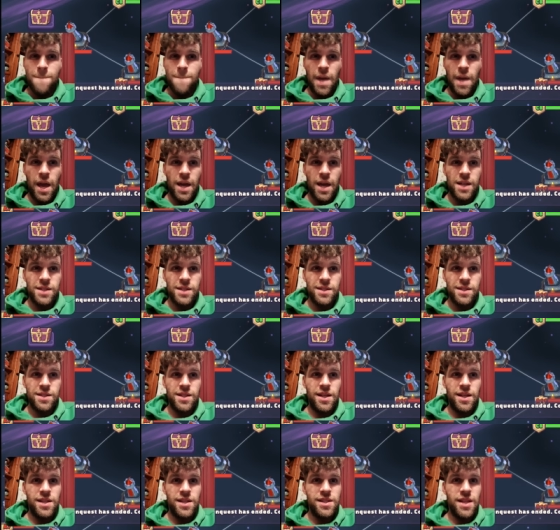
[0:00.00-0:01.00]
And
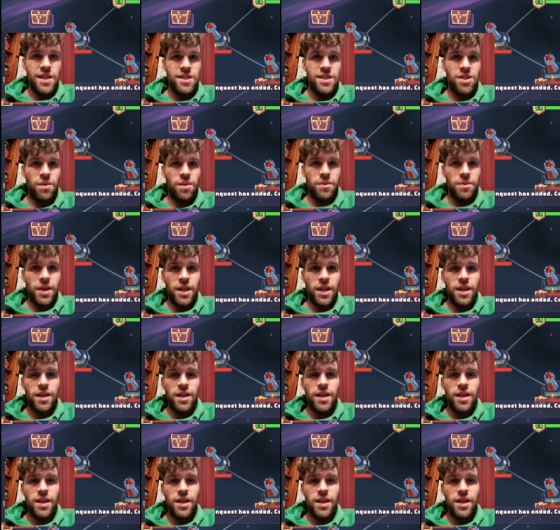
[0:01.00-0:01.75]
it's that time again,